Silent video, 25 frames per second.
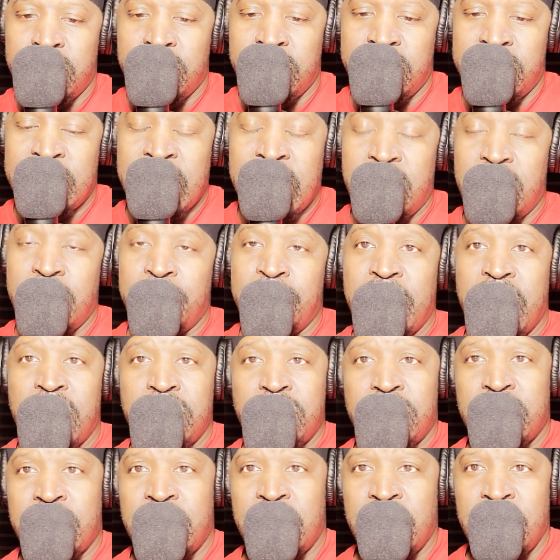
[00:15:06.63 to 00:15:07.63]
Think
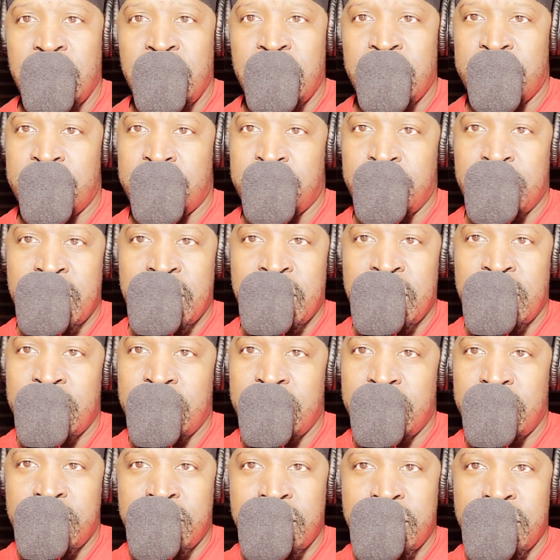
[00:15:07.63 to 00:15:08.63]
about the kids, man.
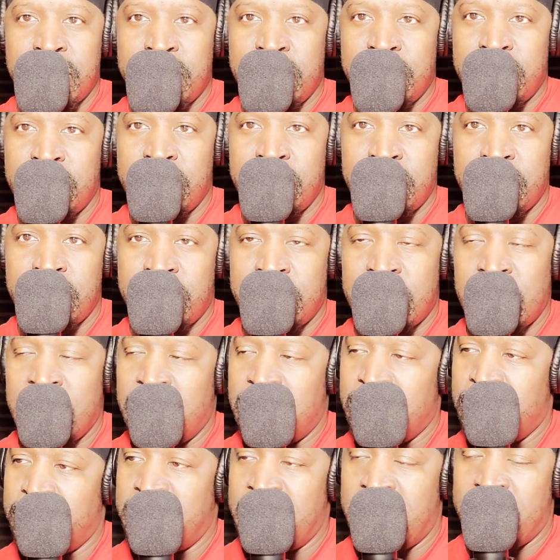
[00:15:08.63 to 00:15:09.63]

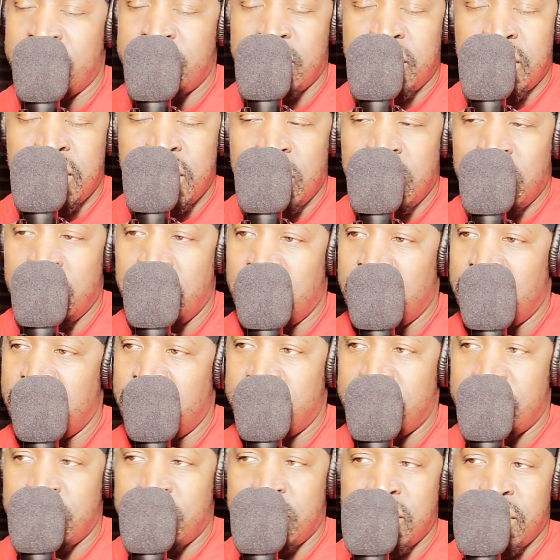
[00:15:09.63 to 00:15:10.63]
Think about the
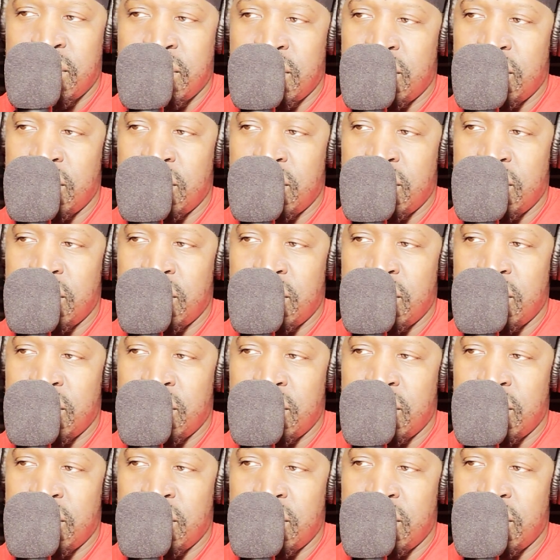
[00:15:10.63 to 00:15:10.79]
kids.